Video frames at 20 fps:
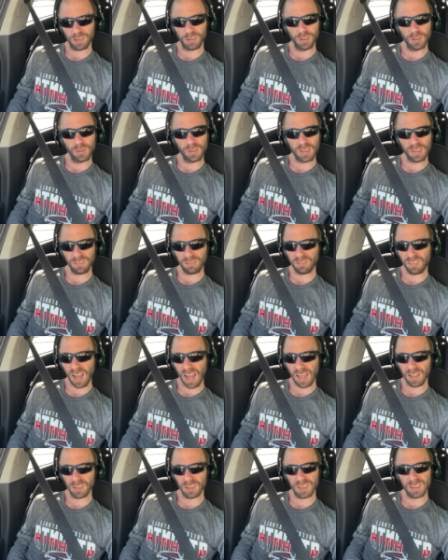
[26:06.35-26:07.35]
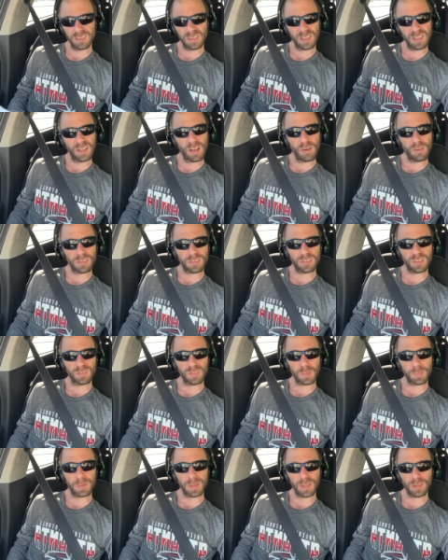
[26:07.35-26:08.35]
including filing the
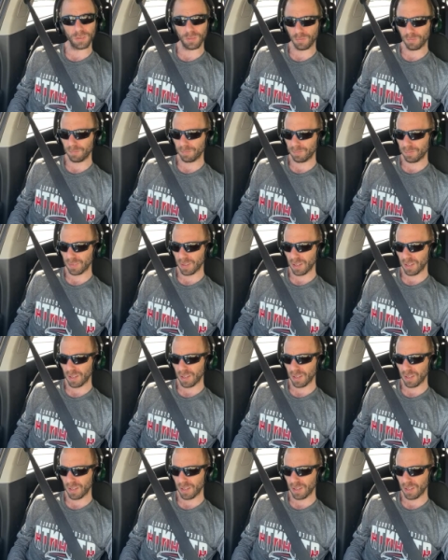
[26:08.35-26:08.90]
notice of appeal.